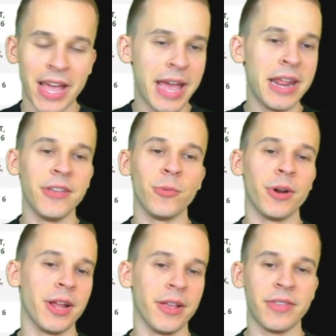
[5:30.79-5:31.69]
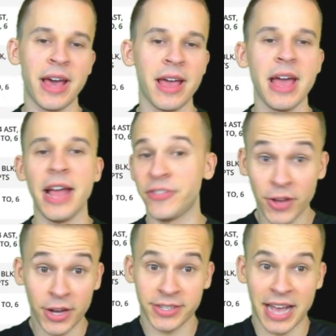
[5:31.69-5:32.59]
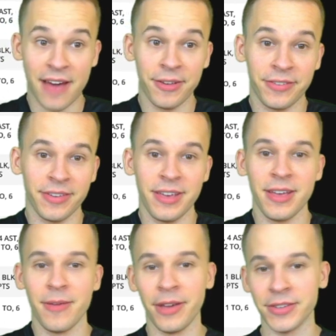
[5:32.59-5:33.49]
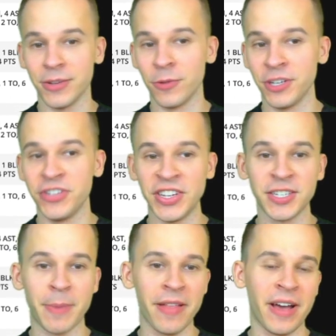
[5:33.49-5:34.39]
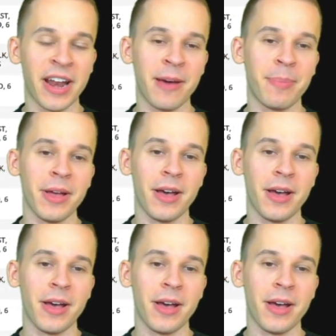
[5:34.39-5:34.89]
It is what it is. That it sucks, obviously, because it really sinks my lineup,